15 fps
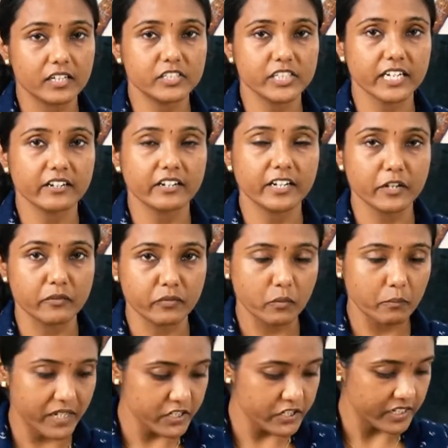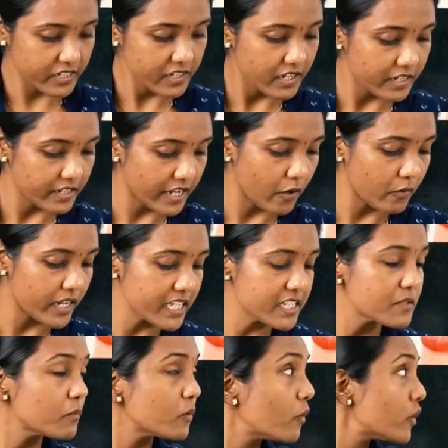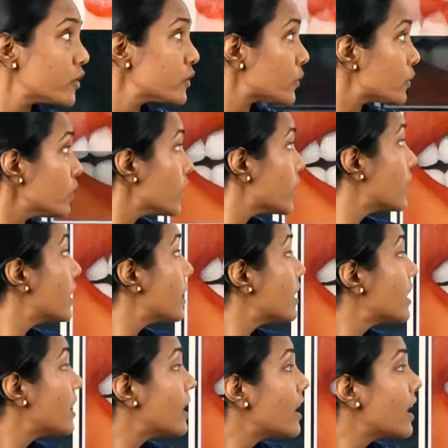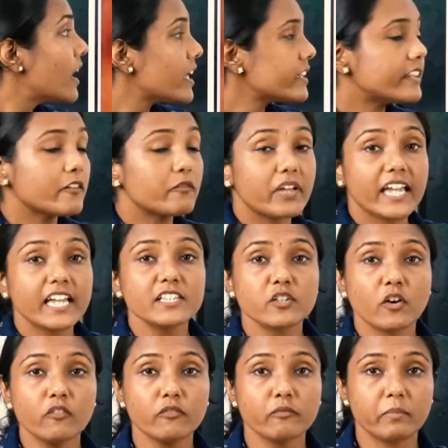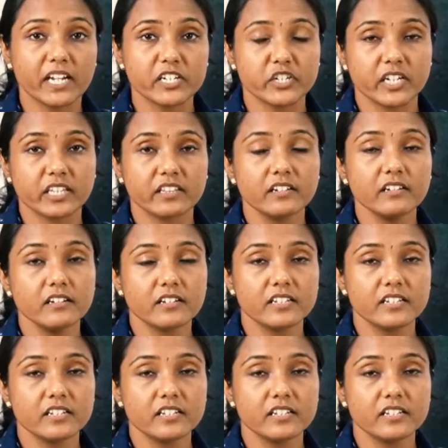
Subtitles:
general information. Now let's move on to the ways of brushing the